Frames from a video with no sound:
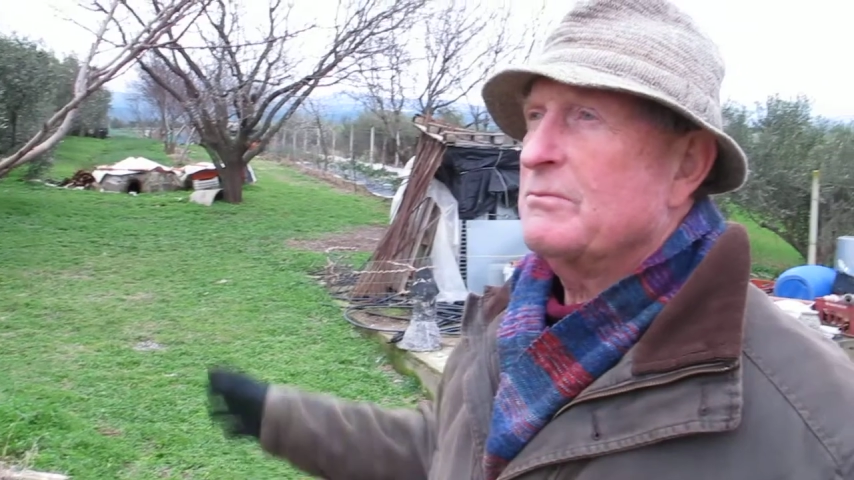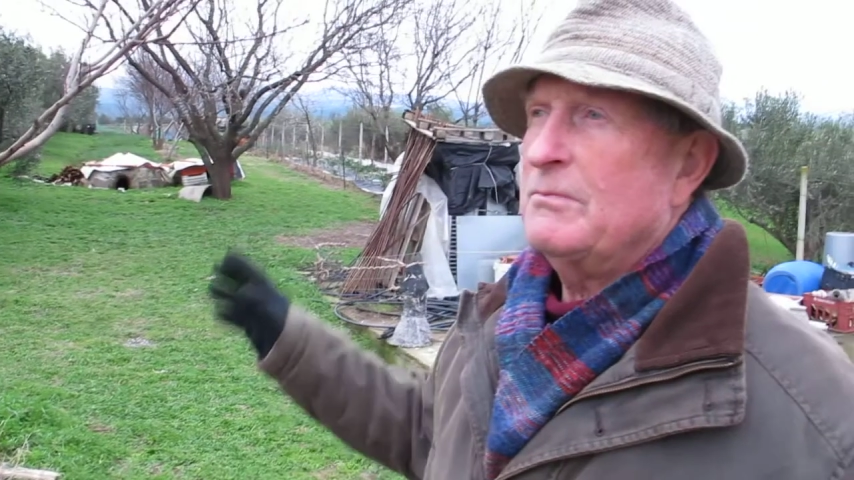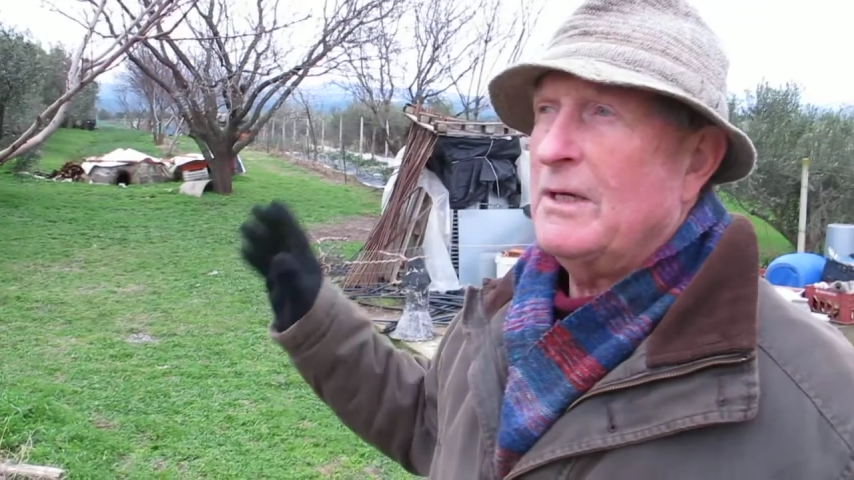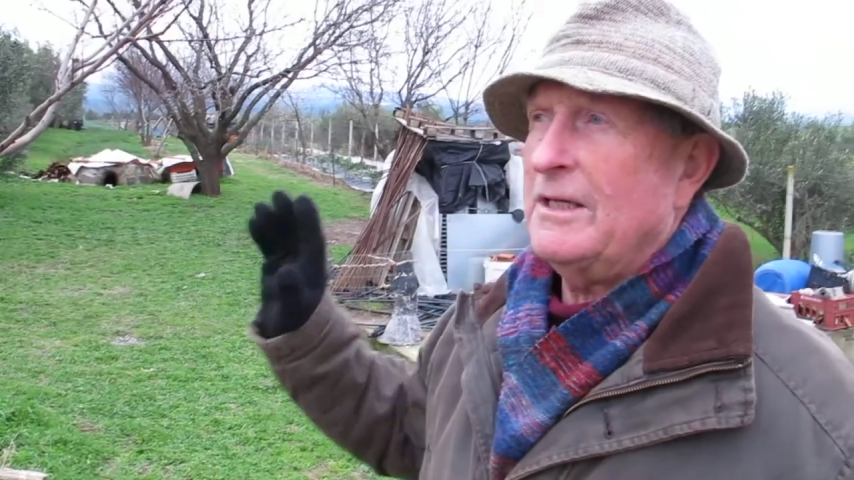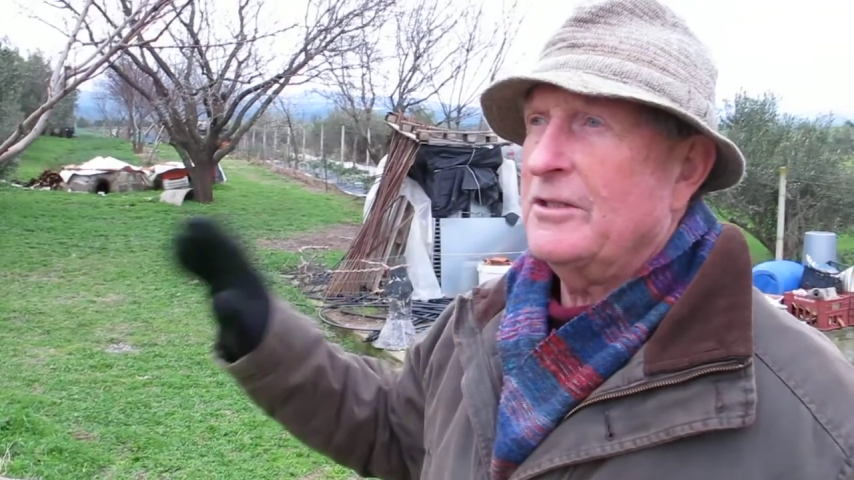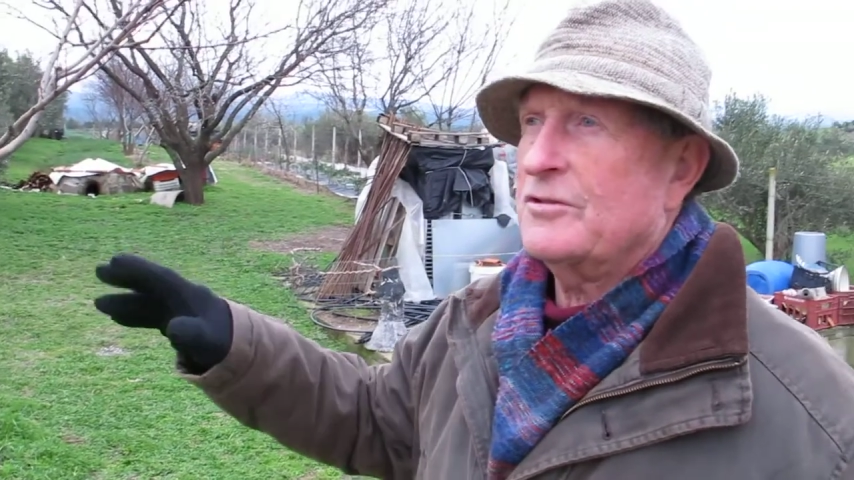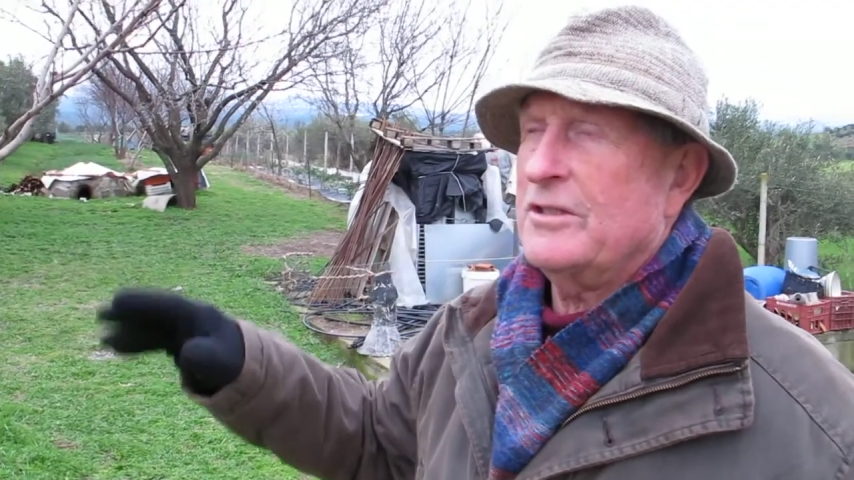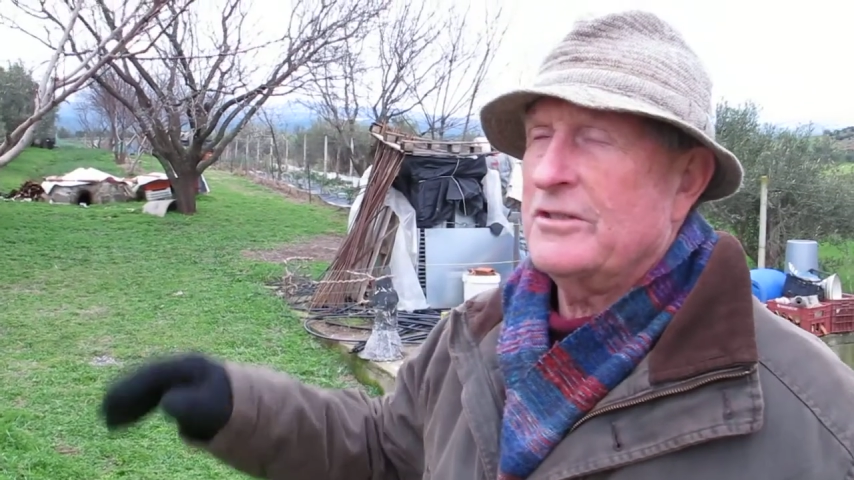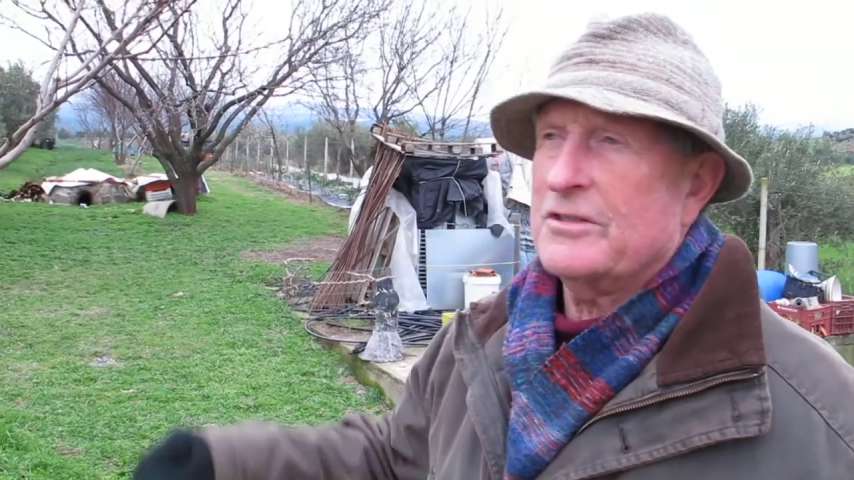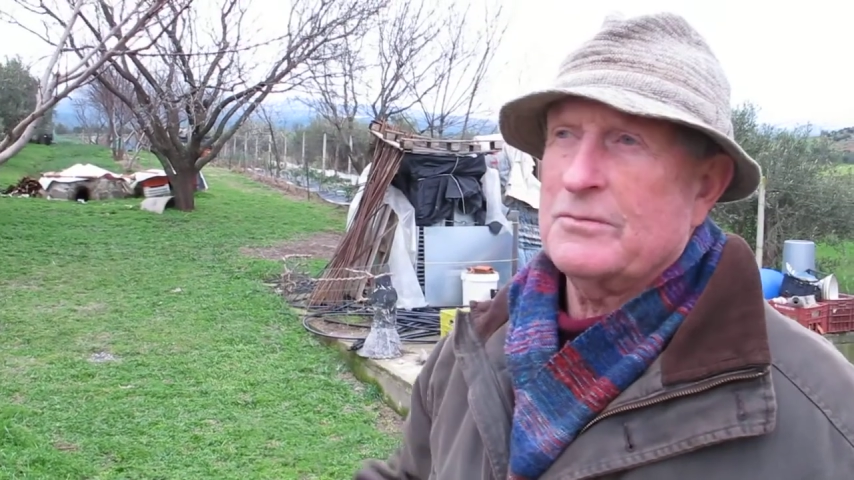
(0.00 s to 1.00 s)
many
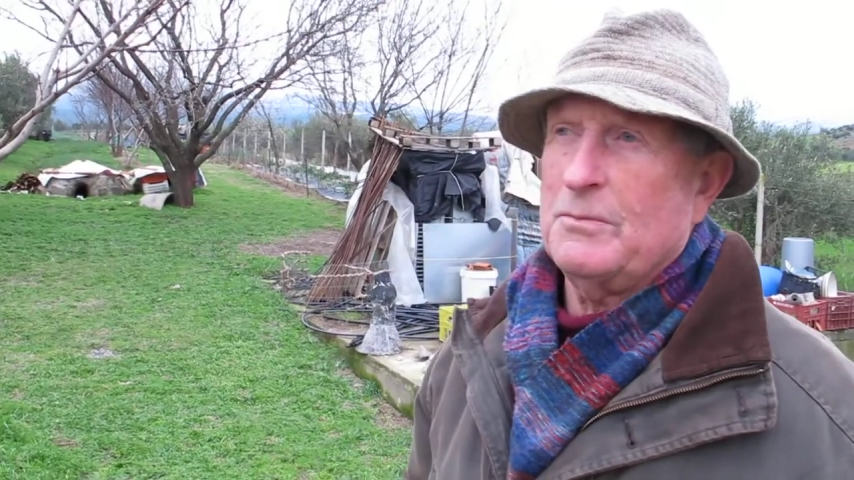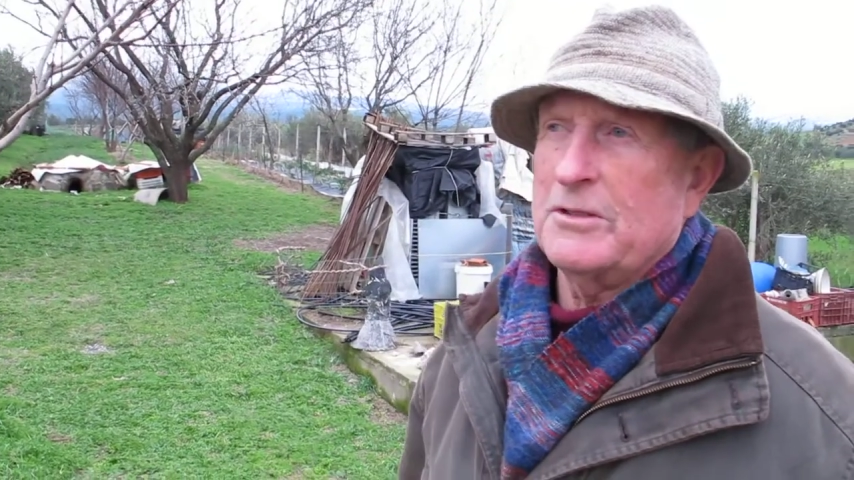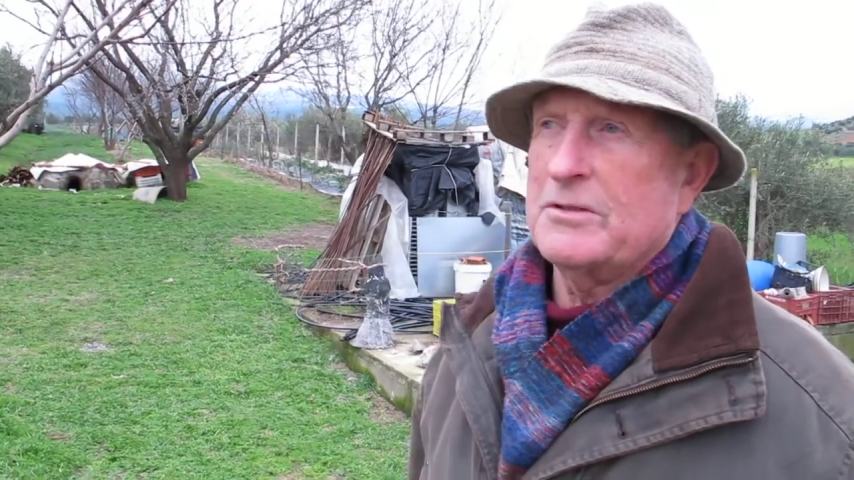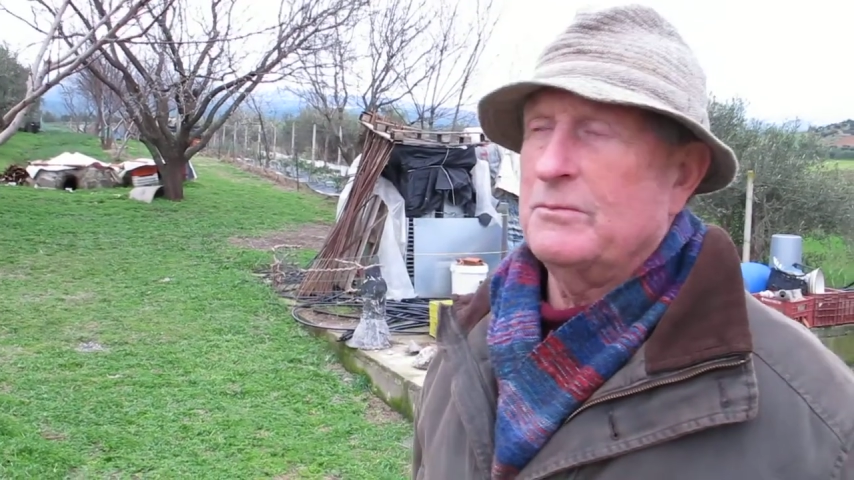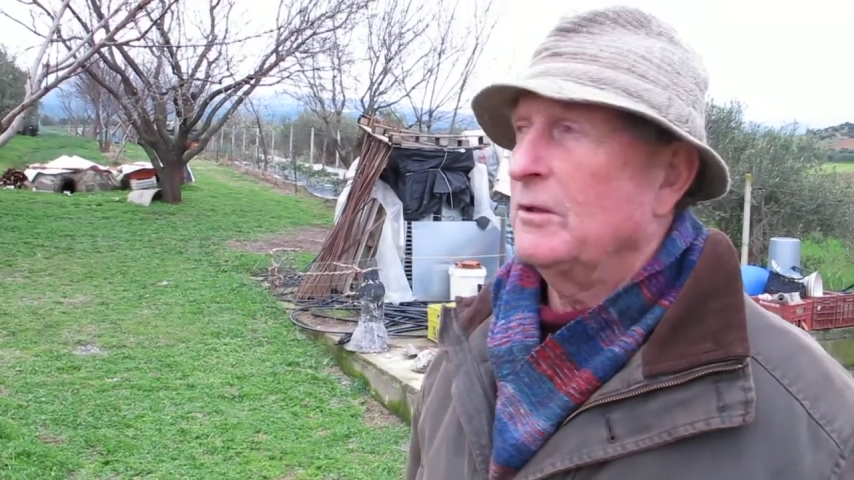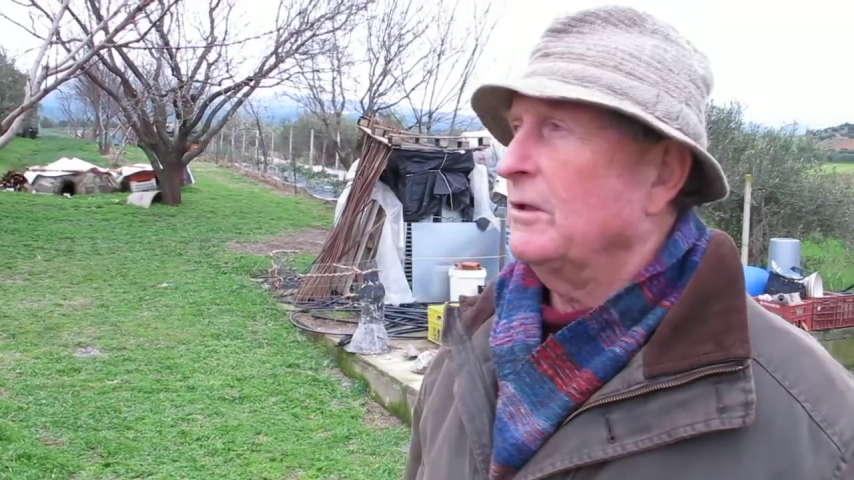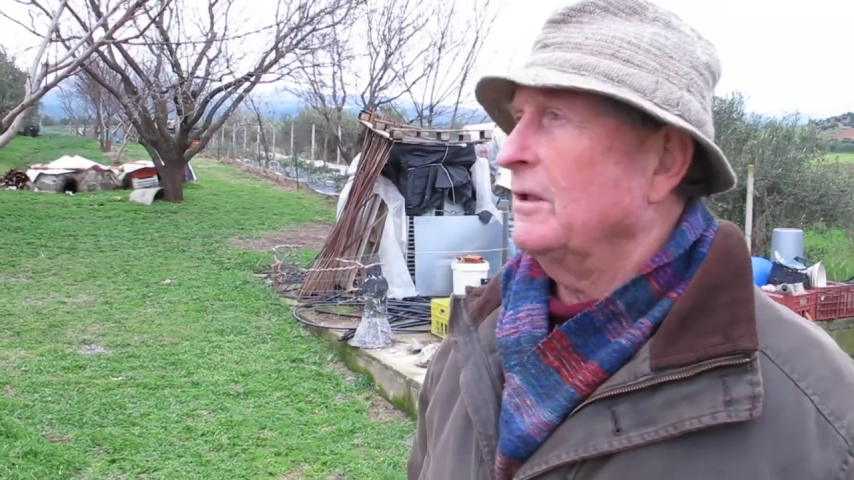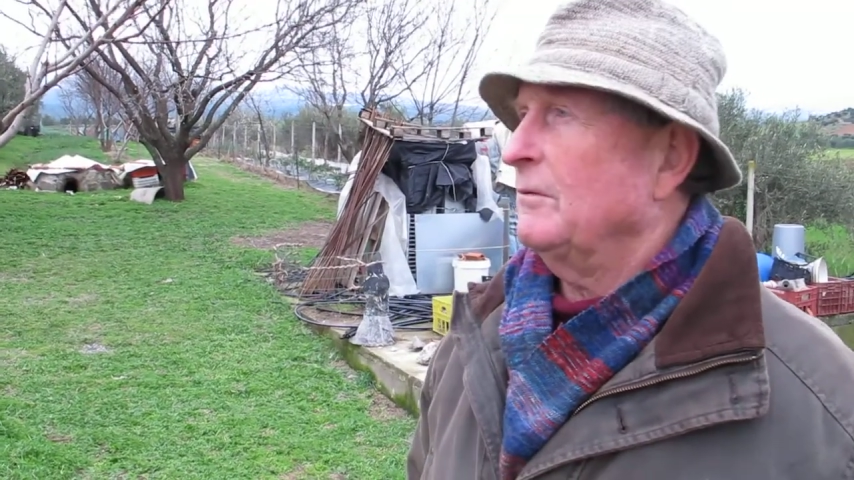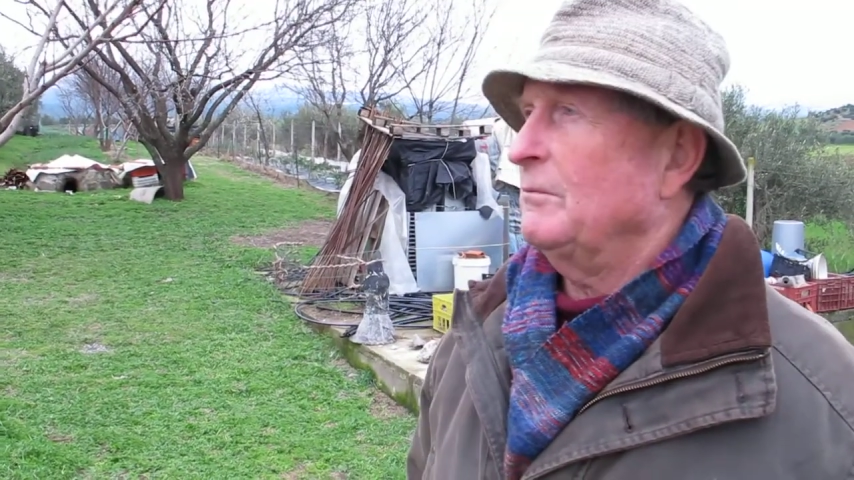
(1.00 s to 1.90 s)
trees as possible,